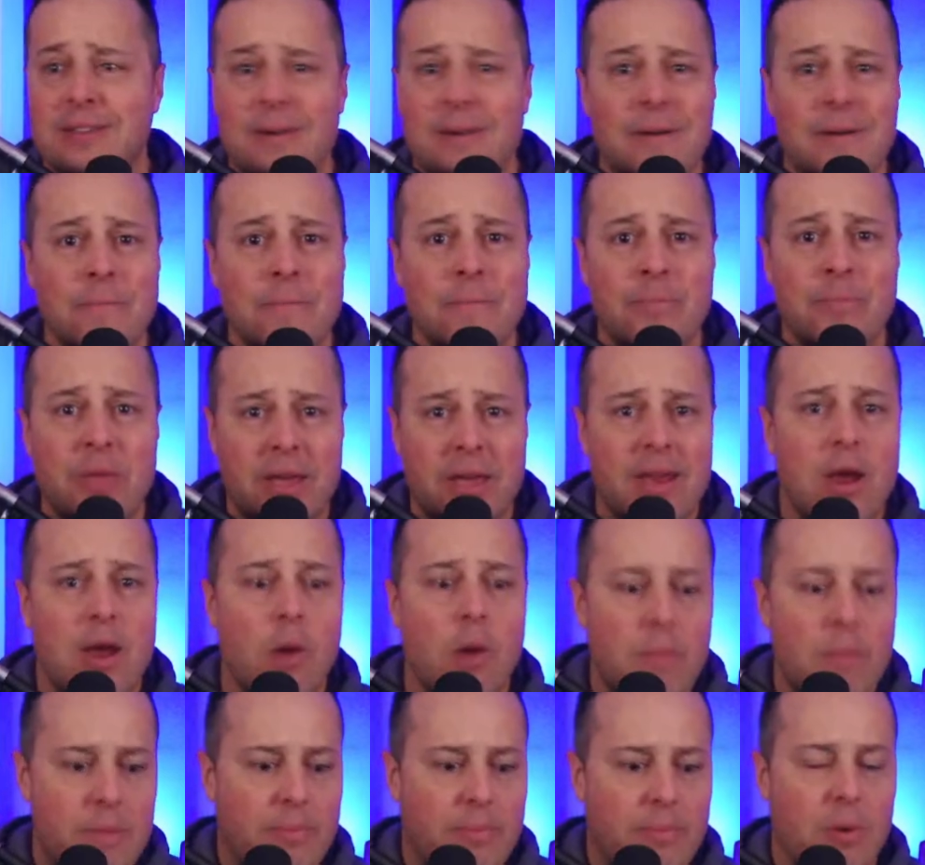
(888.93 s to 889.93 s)
They can help me
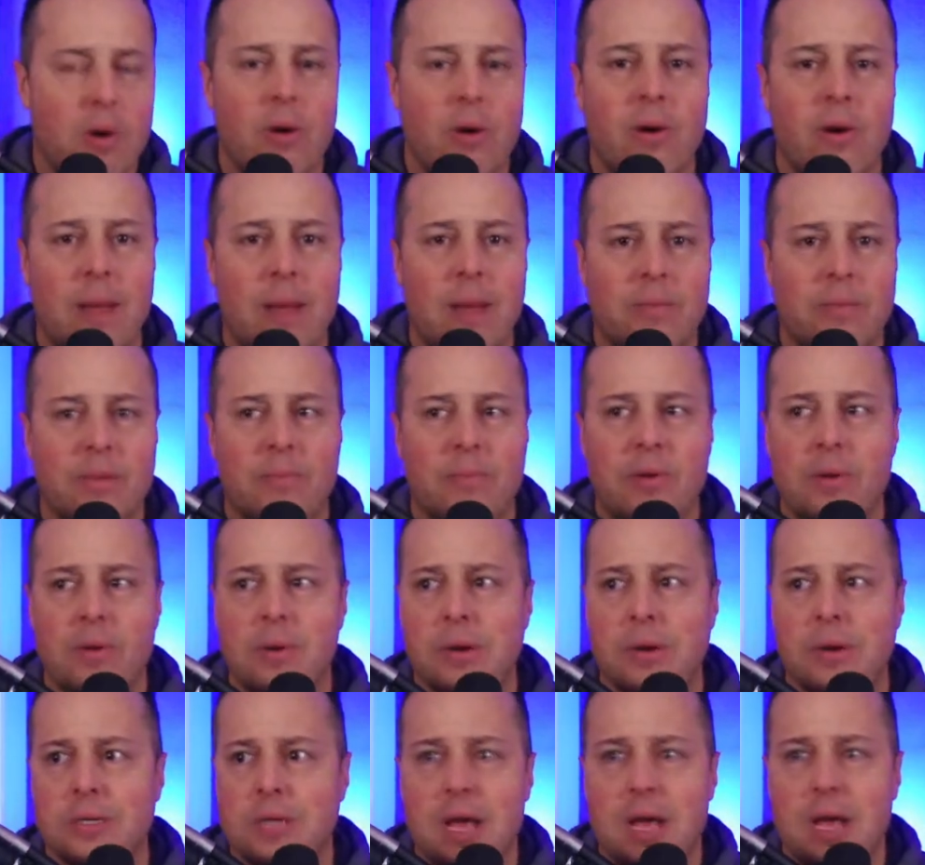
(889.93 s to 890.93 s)
program computers.
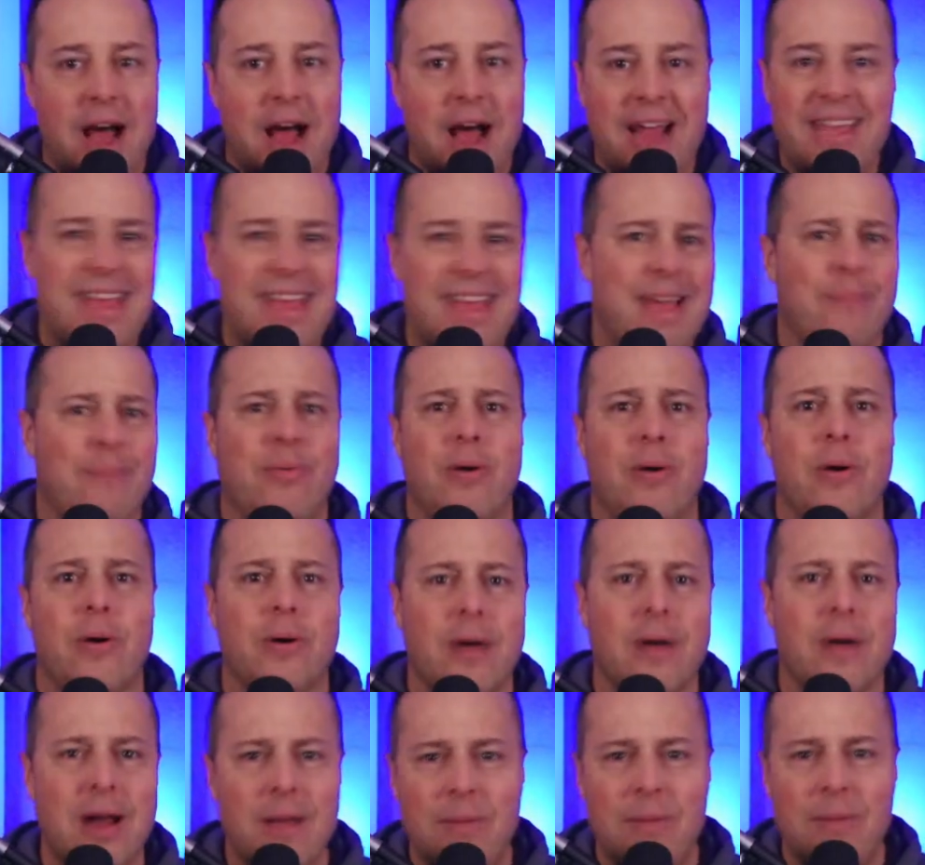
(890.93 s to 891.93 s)
I can't program.
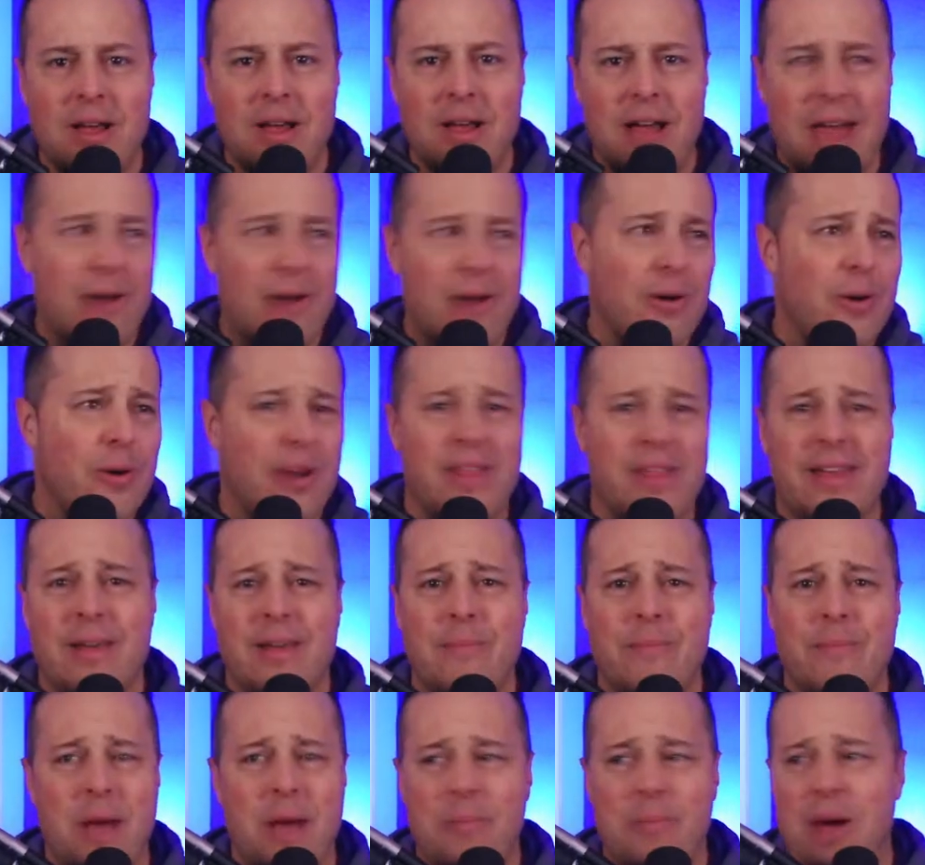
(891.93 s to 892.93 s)
I don't know anything about
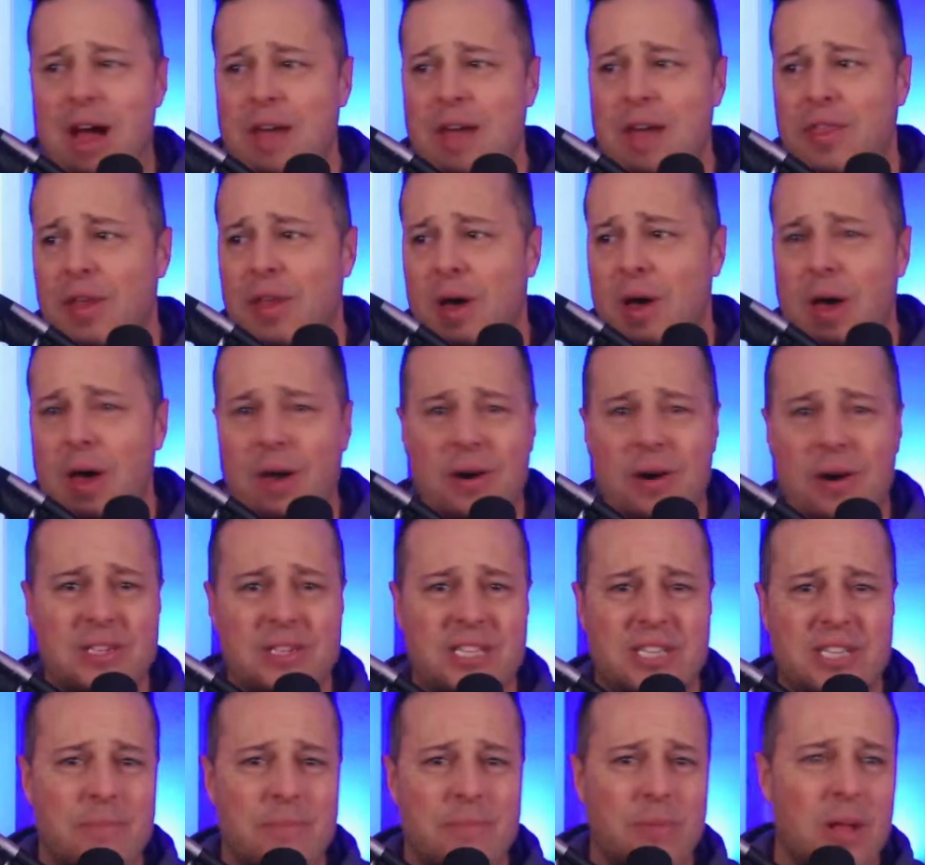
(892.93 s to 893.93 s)
Python or C++
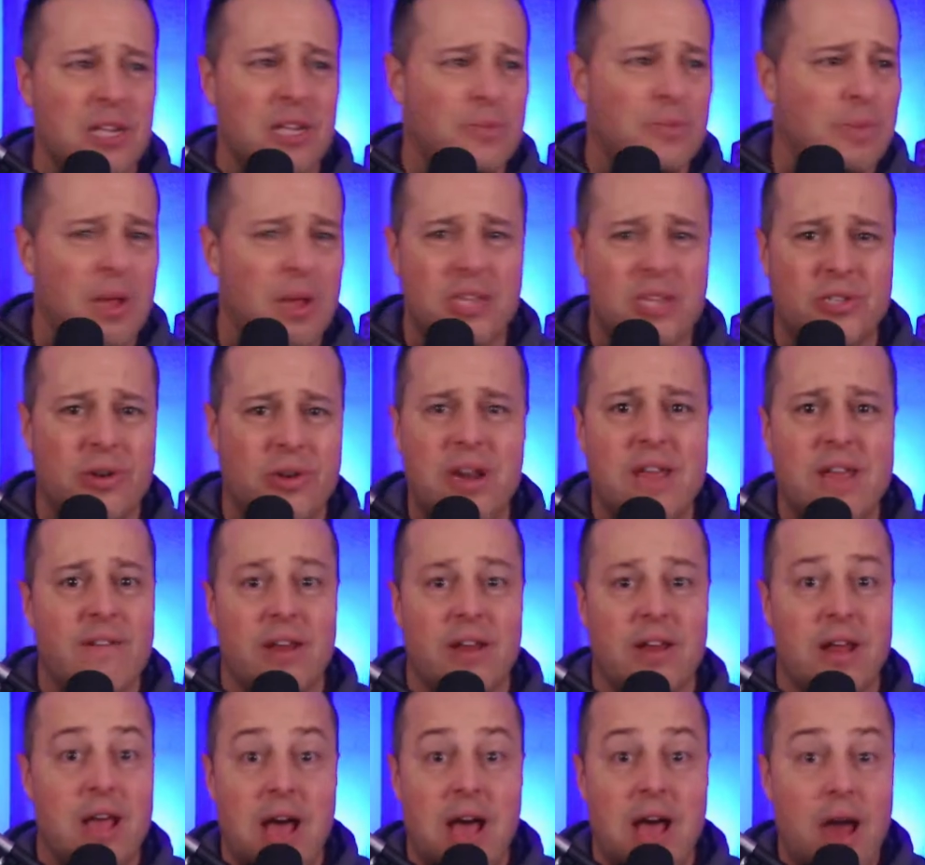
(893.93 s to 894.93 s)
or any of it.
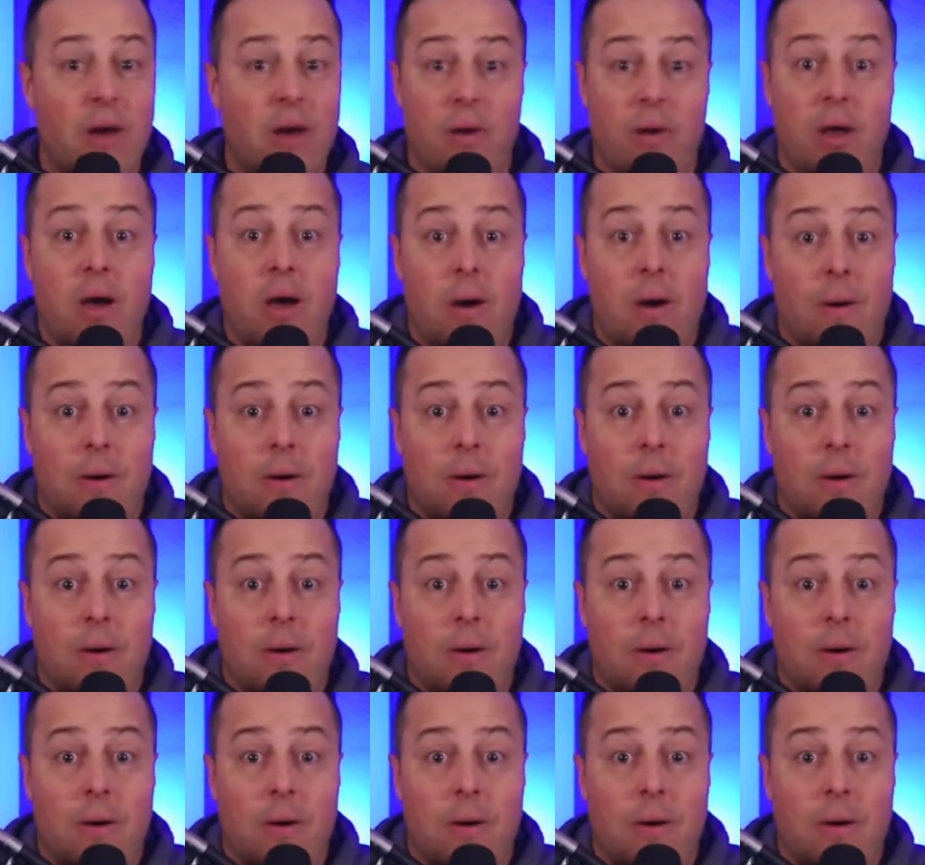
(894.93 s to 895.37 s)
I don't know.